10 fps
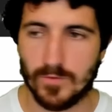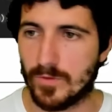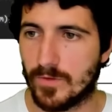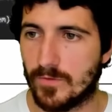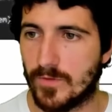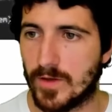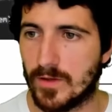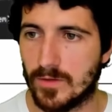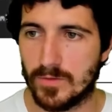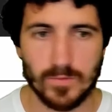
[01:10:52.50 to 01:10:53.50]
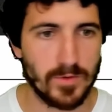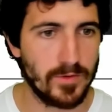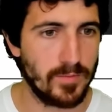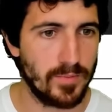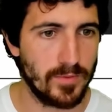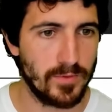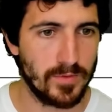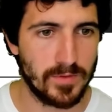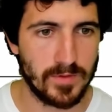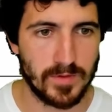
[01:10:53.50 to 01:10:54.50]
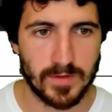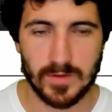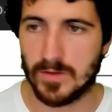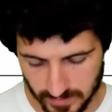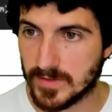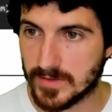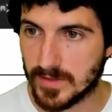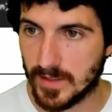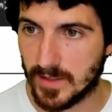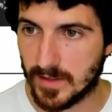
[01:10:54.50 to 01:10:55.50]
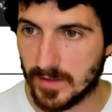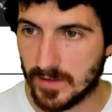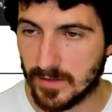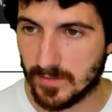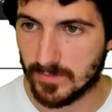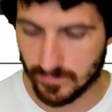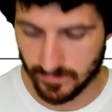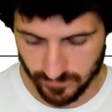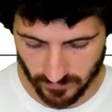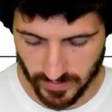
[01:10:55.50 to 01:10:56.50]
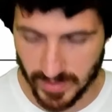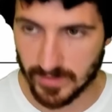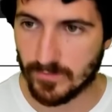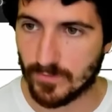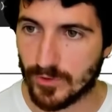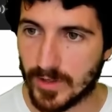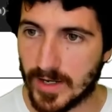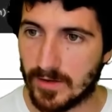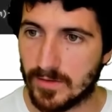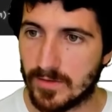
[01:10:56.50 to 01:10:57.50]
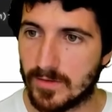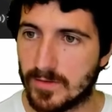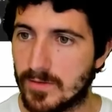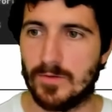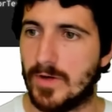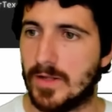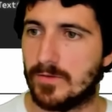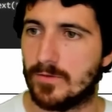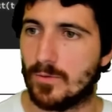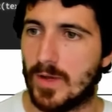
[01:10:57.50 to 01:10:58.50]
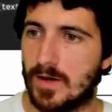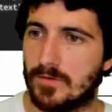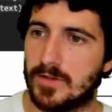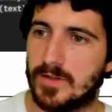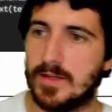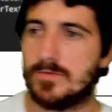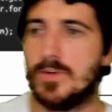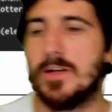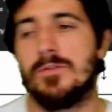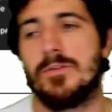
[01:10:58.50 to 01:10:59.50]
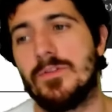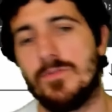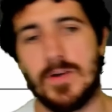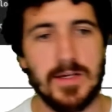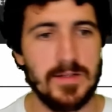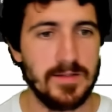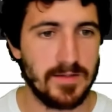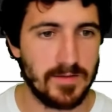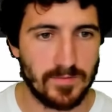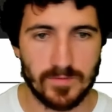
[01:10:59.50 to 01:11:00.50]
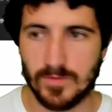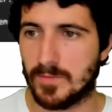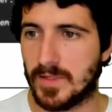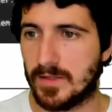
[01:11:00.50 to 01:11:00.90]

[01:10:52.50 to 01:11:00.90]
For the fill, we're going to put, let's say, red for now. All right, so we have our text variable defined the